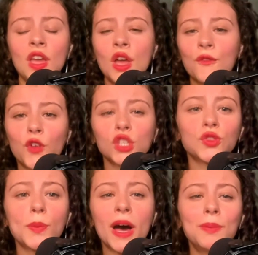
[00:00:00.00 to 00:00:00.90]
First
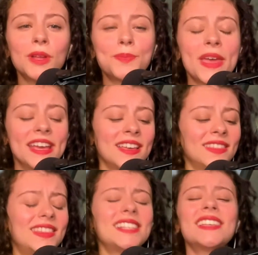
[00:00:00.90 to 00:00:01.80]
Republic Bank,
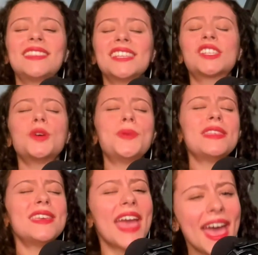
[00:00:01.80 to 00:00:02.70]
they said this could be
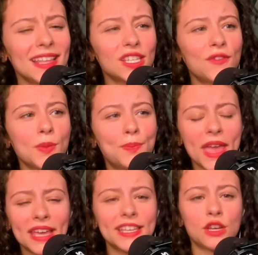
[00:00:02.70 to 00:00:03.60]
the end of the
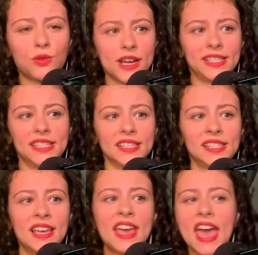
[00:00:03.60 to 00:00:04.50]
banking
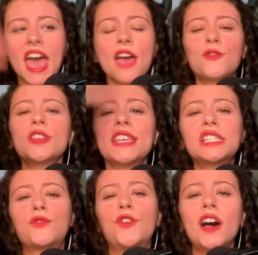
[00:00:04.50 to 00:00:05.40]
crisis.
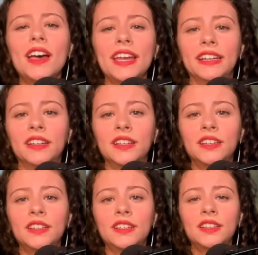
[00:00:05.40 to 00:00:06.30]
Everything's fine.
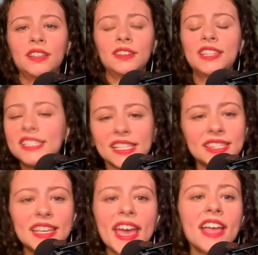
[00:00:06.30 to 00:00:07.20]
This is
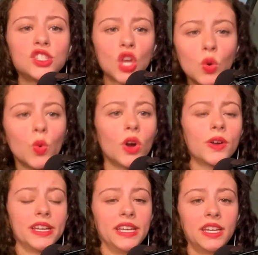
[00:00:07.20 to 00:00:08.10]
the end. Don't
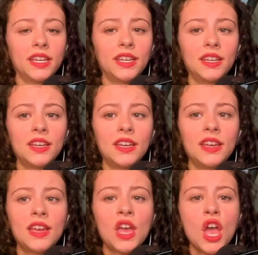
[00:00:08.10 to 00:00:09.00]
worry.
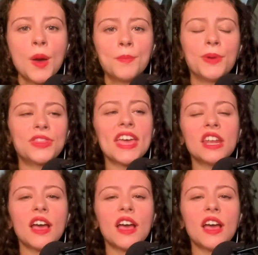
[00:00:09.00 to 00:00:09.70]
But then,